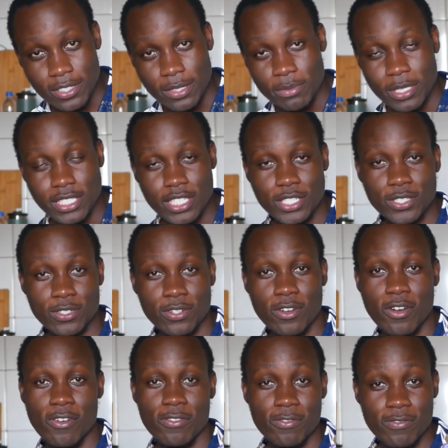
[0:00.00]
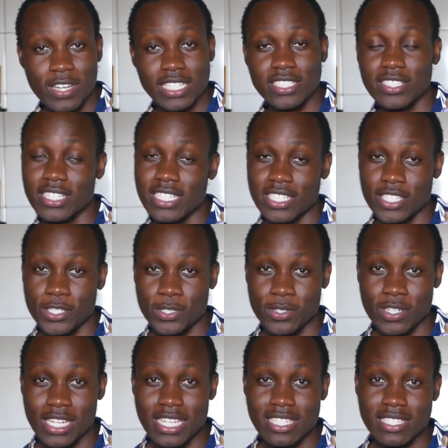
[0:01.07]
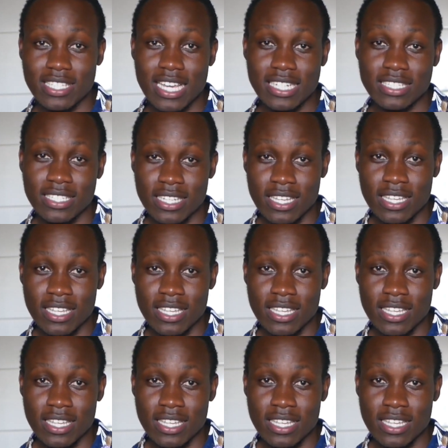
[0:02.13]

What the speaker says: limitation of vectorization is that